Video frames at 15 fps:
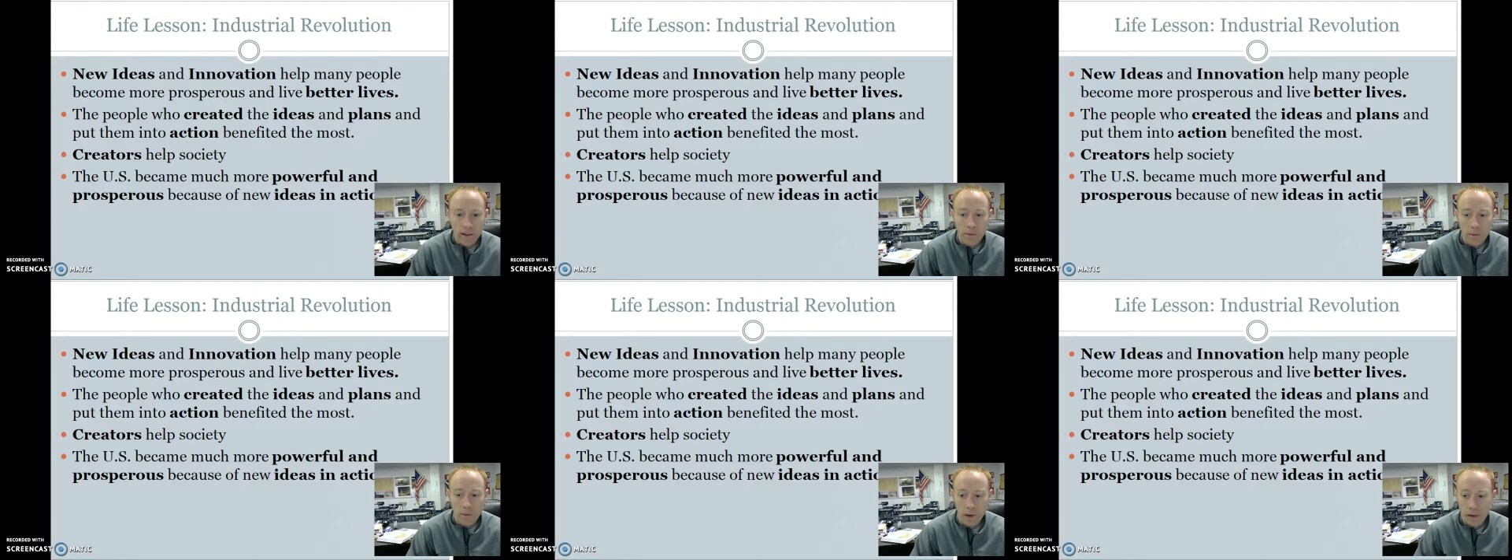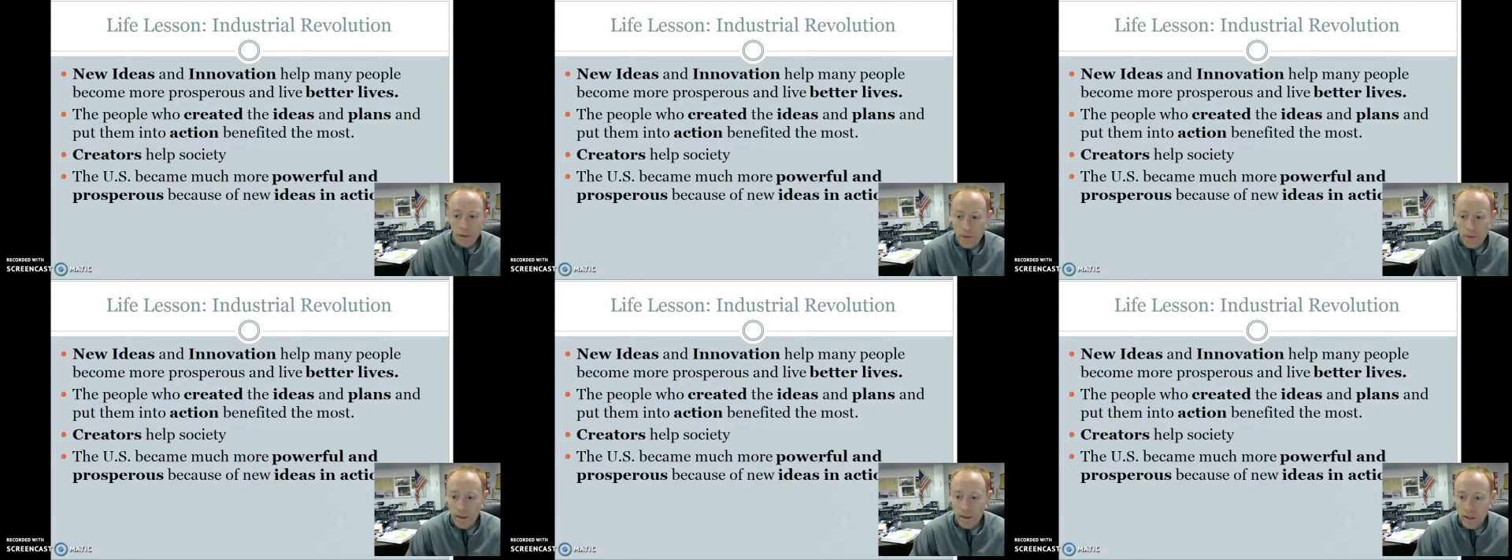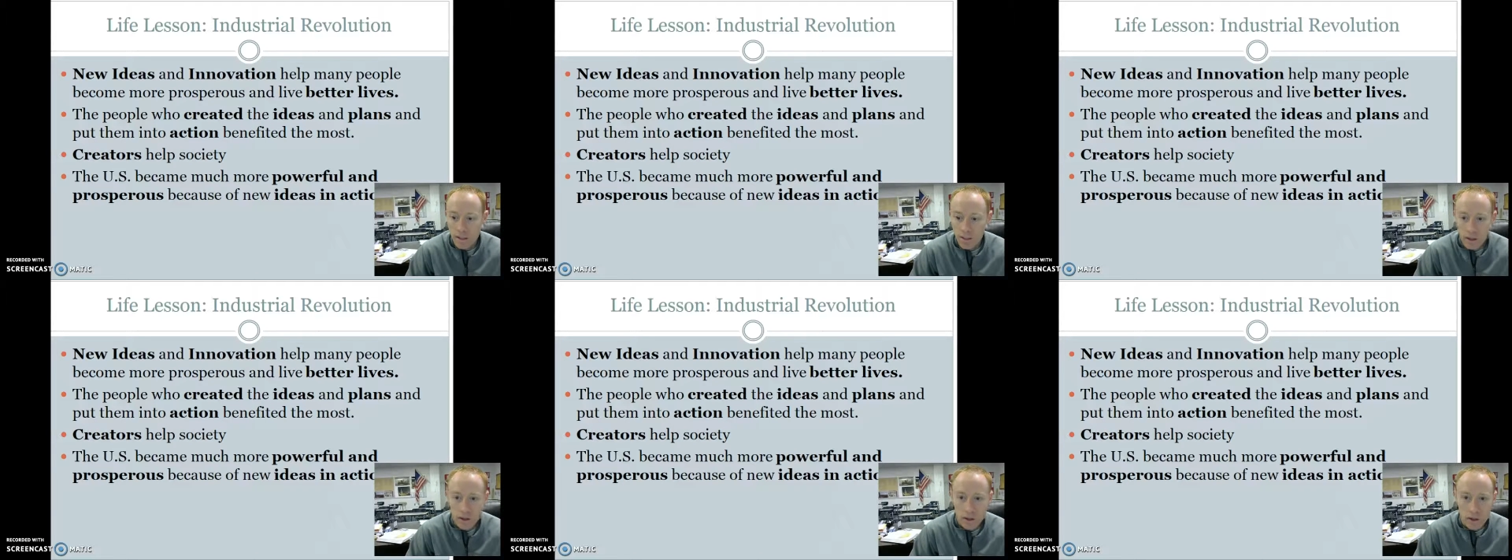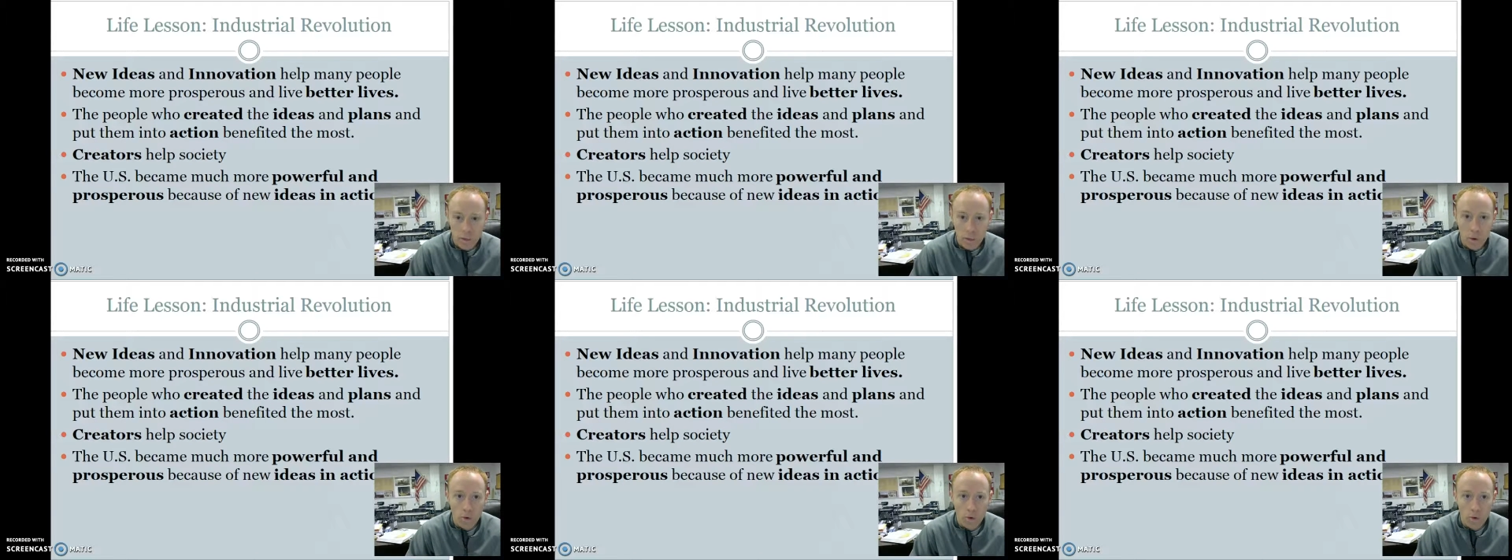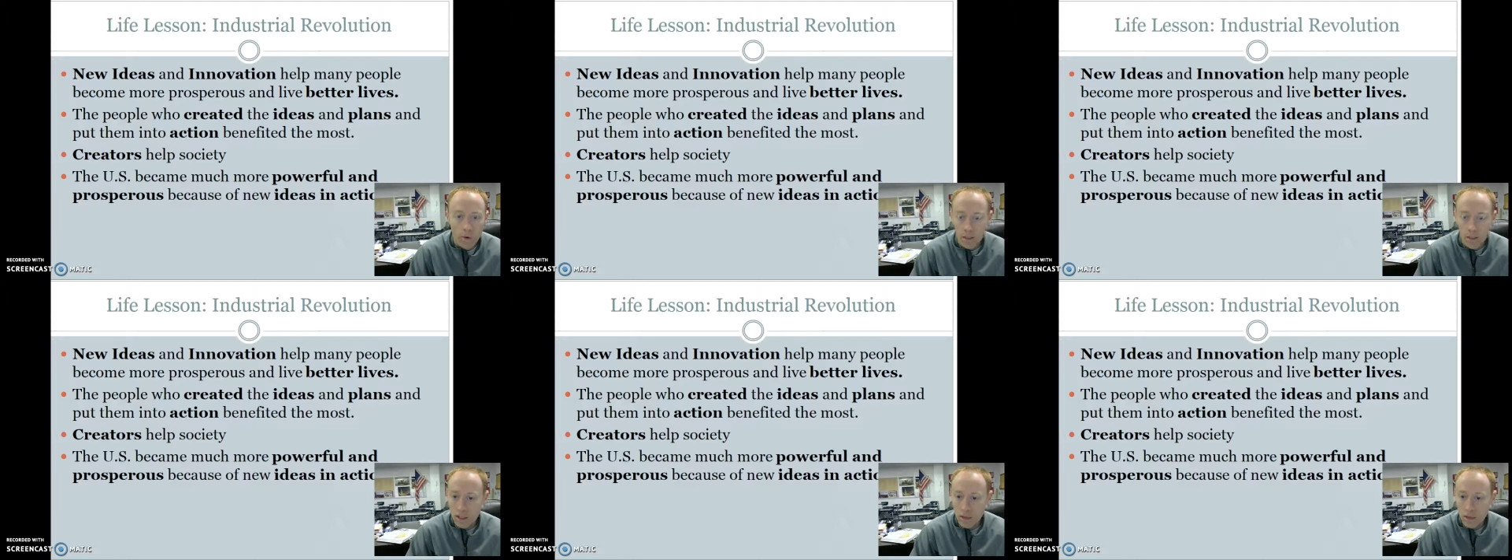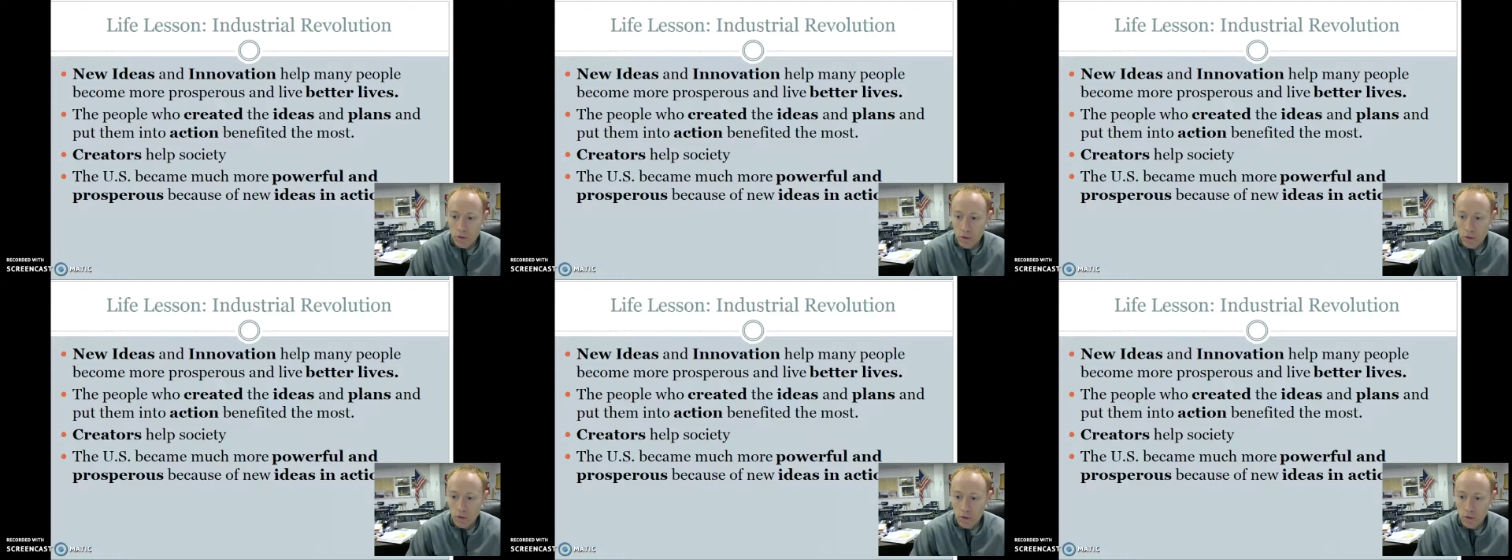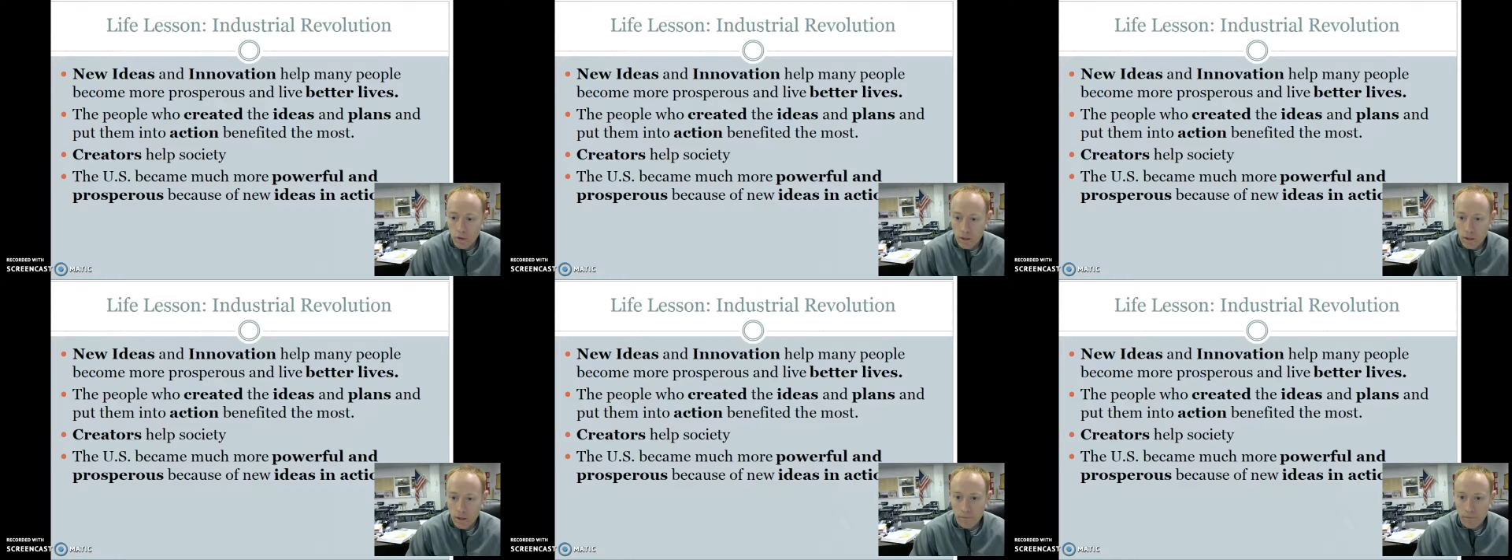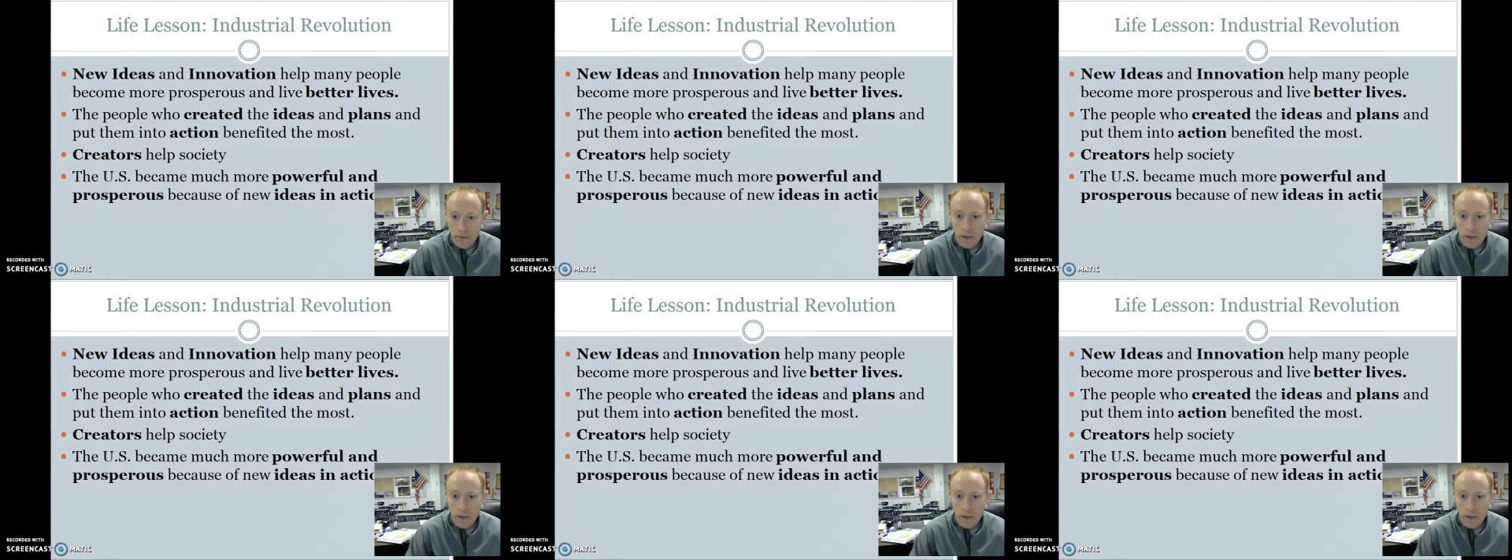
and then we're going to do that in the business world with the Industrial Revolution.